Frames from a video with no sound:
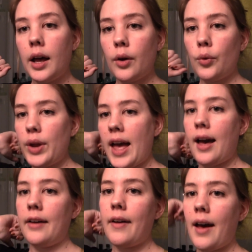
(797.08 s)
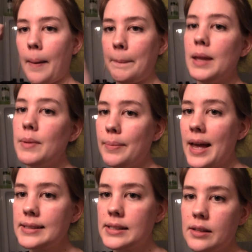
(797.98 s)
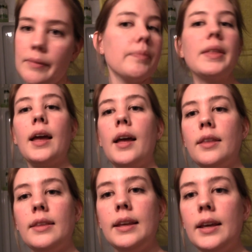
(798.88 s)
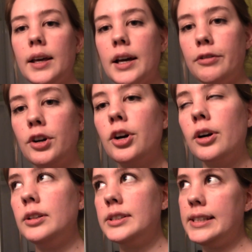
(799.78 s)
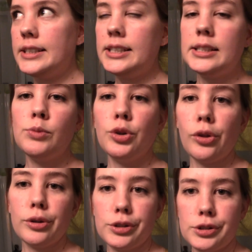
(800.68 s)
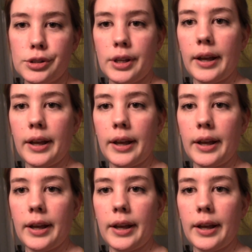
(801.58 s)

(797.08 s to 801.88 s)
we have a BB Best, the CoverGirl CGSmoothers,